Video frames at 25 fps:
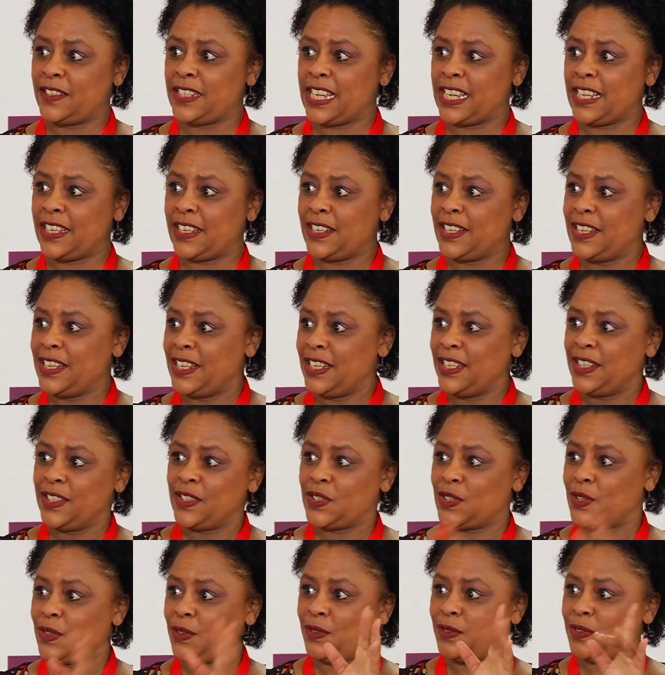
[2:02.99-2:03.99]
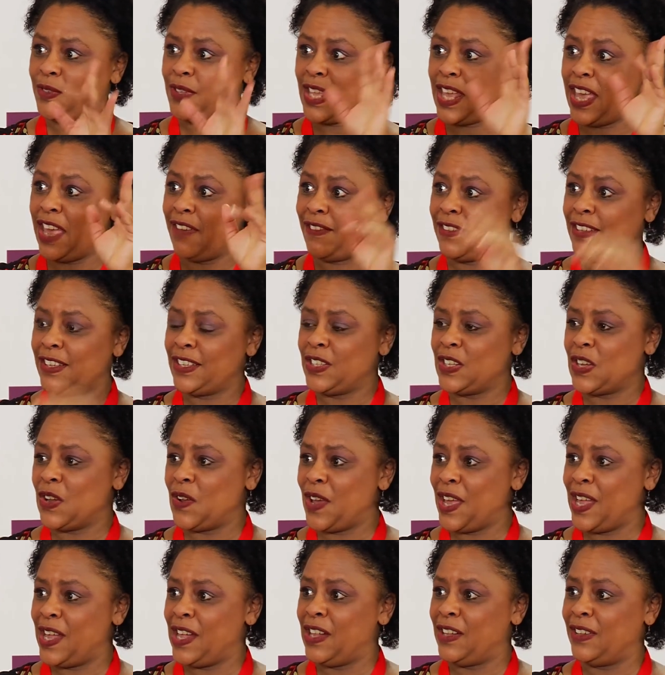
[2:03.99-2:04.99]
to heaven,
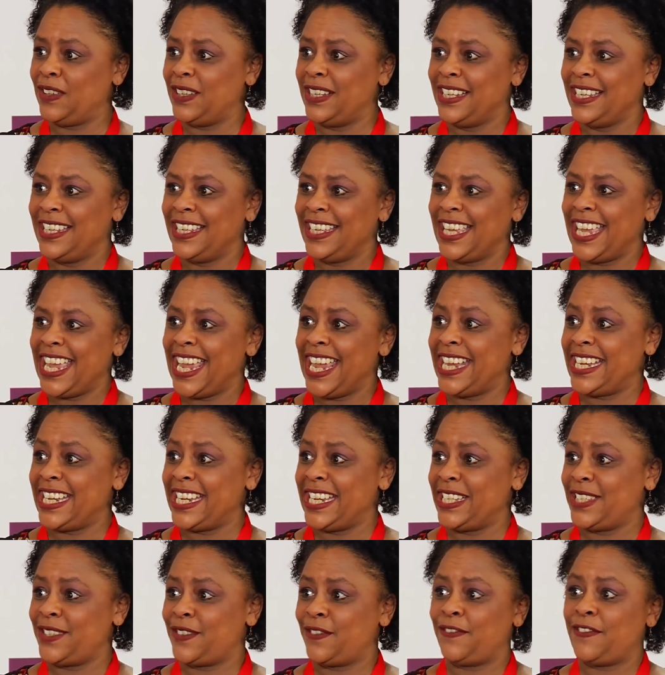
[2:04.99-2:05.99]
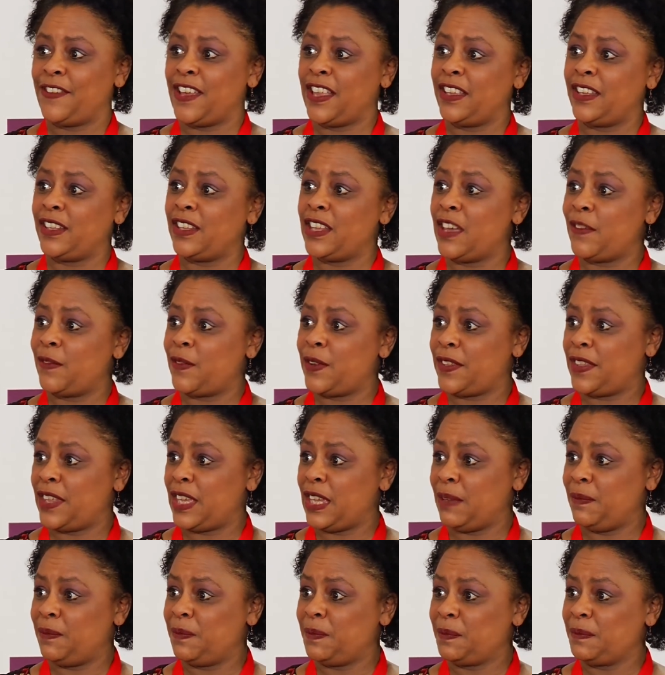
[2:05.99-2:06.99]
hell. Hades fell in love with
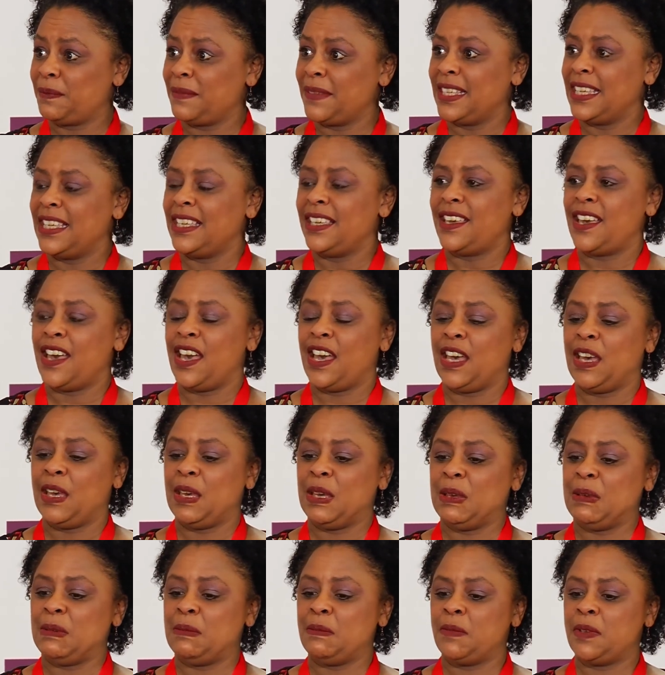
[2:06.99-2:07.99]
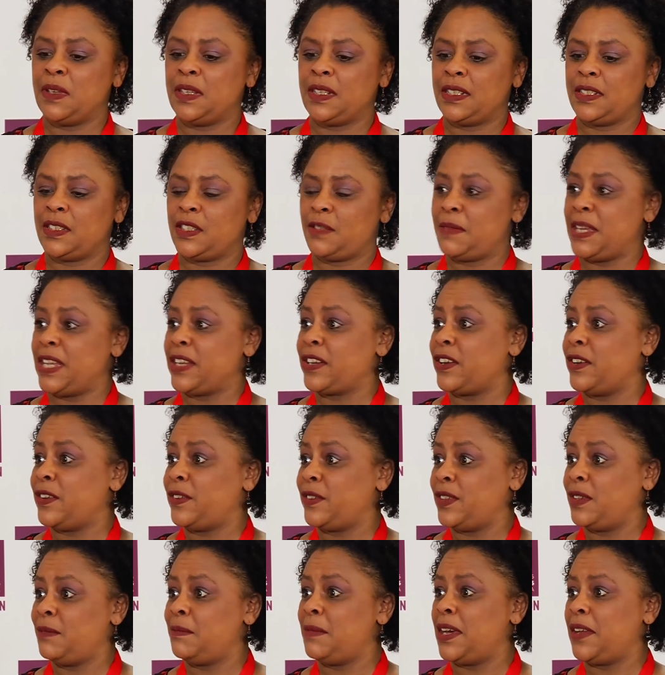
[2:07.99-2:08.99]
him. Demeter,
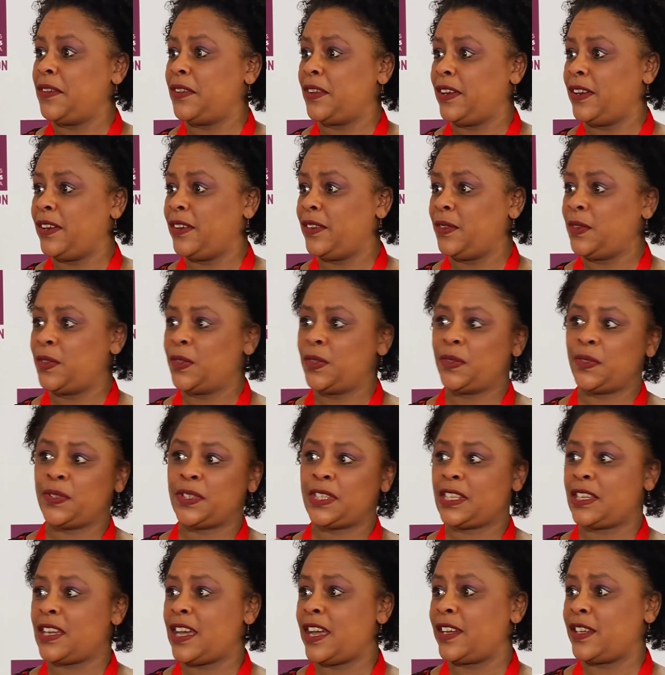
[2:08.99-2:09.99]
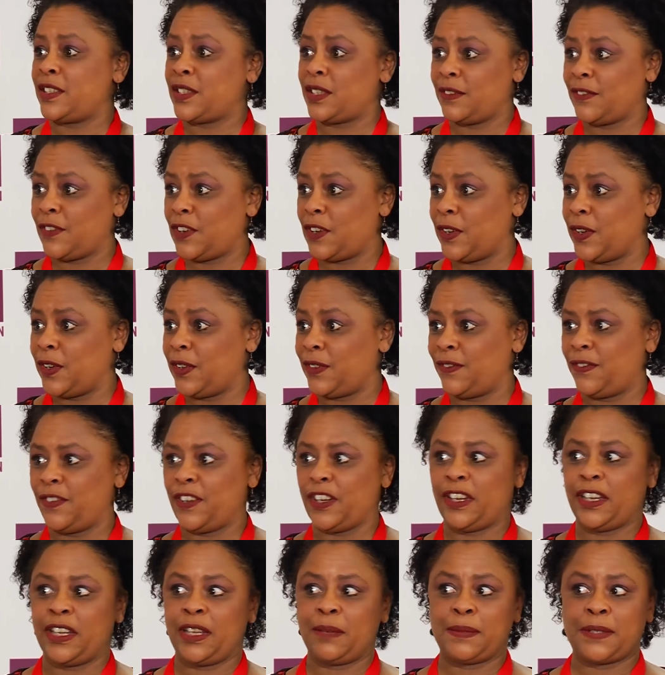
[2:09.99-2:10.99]
the mother, who was the goddess of earth,
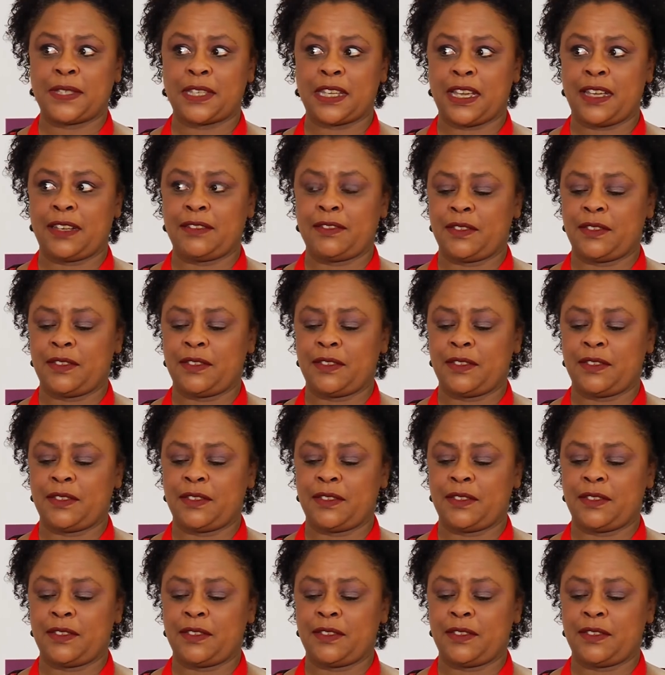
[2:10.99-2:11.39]
very upset.